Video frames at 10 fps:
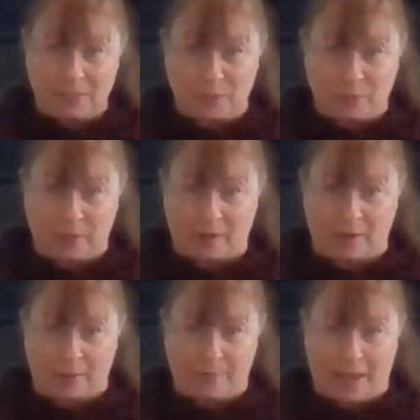to wear on
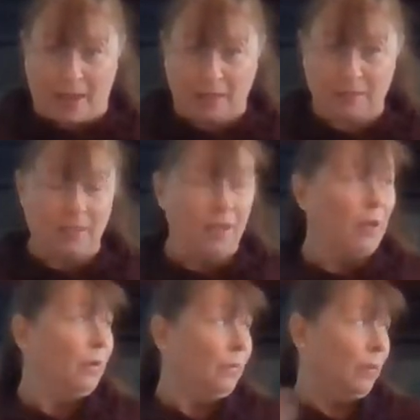our backs.
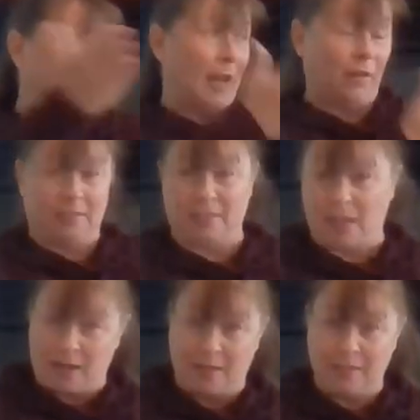We went
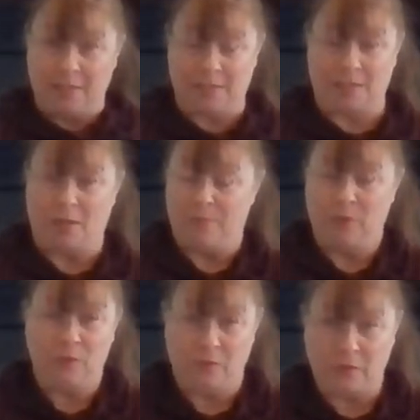outside and saw a
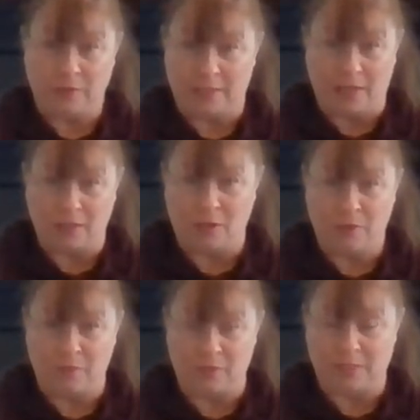beautiful yellow
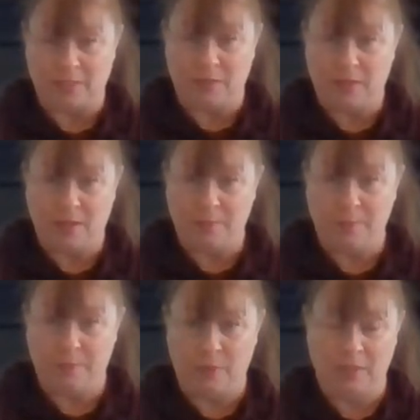forsythia
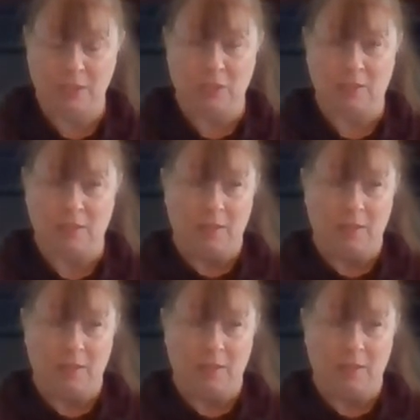bush.